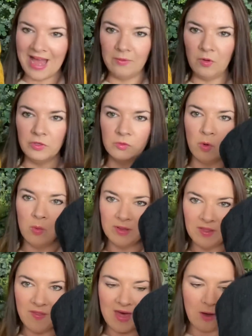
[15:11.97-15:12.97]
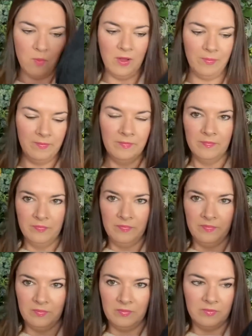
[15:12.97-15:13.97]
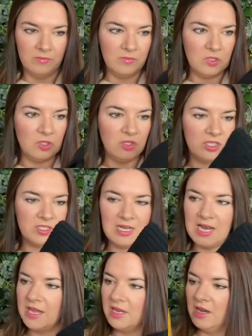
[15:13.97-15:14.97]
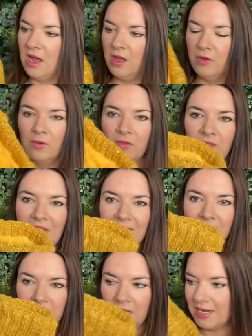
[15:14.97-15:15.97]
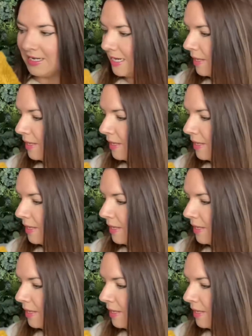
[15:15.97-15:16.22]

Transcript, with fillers: one's warmer than that one. So just to let you know, that's slightly